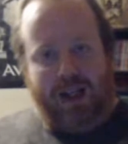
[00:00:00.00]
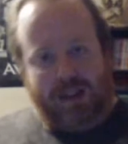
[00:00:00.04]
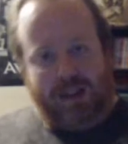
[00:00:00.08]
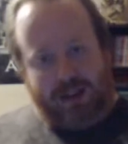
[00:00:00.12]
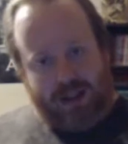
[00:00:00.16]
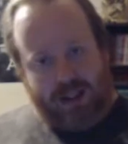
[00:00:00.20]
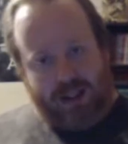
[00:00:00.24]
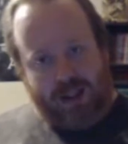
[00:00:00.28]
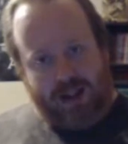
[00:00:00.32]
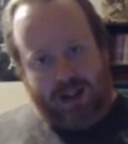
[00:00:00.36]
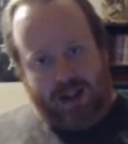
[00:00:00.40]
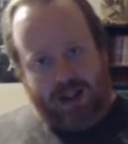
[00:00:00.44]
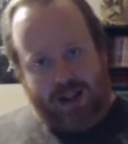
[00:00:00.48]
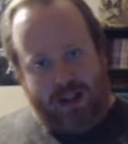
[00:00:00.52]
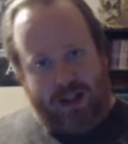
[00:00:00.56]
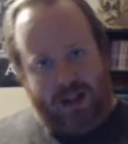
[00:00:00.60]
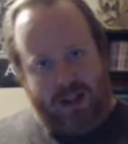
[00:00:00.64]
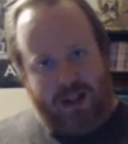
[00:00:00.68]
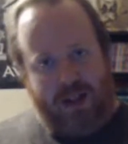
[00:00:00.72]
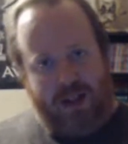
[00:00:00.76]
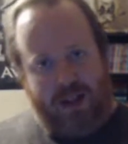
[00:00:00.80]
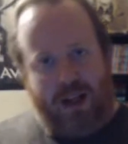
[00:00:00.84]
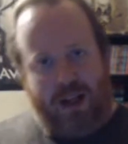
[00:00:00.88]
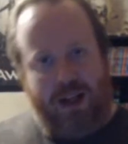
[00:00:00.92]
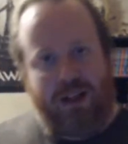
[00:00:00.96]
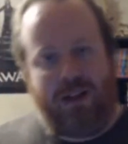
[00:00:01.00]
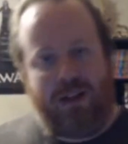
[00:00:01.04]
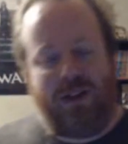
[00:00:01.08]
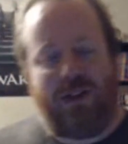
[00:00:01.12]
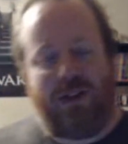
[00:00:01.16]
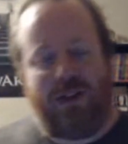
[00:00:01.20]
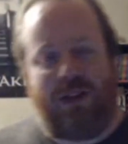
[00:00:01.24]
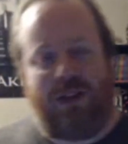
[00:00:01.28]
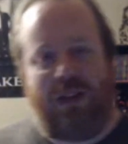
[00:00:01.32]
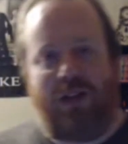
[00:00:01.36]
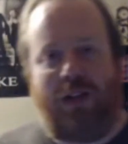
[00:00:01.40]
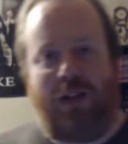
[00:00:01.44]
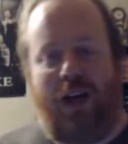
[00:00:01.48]
leading the others
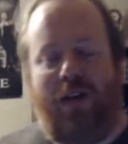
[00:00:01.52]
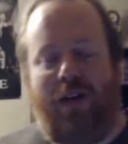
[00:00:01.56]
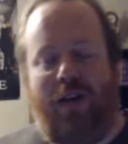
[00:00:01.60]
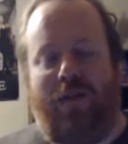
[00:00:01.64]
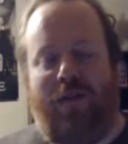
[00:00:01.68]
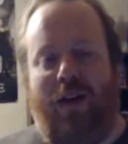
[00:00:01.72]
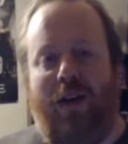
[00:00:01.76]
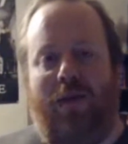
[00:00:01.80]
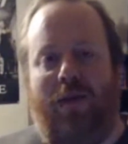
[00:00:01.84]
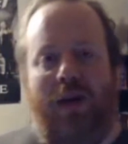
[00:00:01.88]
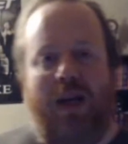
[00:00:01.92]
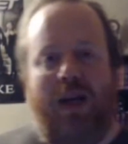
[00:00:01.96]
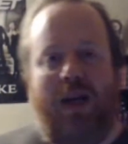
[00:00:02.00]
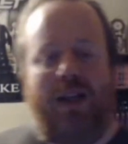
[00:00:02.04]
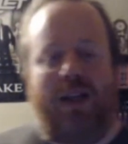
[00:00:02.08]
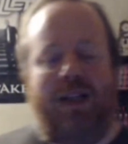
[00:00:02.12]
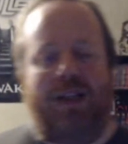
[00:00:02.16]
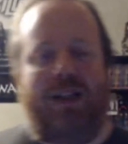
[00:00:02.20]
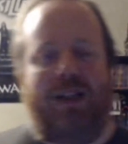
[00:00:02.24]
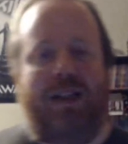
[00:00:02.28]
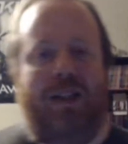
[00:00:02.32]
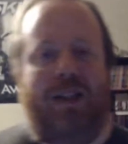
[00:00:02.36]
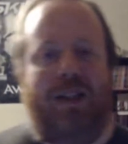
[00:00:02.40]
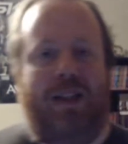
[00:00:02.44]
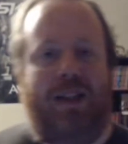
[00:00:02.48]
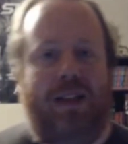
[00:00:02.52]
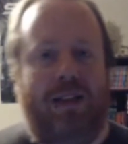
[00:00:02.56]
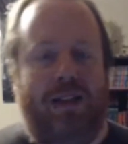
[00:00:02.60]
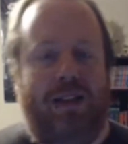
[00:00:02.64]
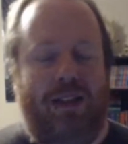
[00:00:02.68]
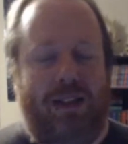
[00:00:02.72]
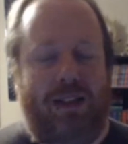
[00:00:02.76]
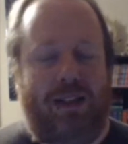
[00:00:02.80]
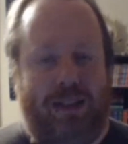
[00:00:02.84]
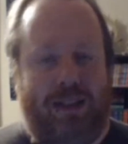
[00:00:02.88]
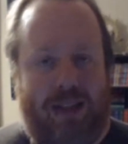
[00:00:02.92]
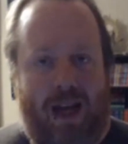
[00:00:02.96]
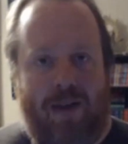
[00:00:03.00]
to try to find a way to
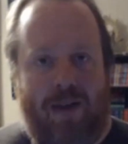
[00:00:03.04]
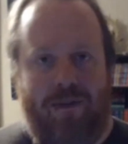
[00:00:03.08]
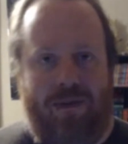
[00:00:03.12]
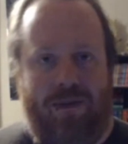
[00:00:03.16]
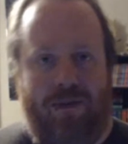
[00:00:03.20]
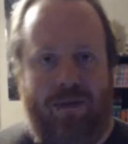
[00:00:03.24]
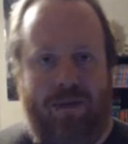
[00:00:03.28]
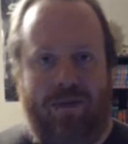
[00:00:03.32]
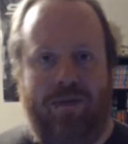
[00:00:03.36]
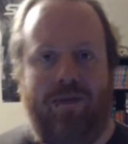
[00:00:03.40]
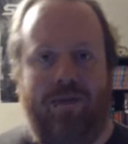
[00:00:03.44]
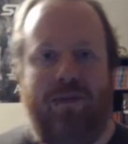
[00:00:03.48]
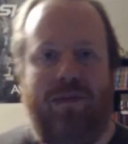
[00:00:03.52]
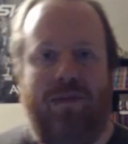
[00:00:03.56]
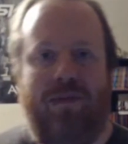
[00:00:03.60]
escape from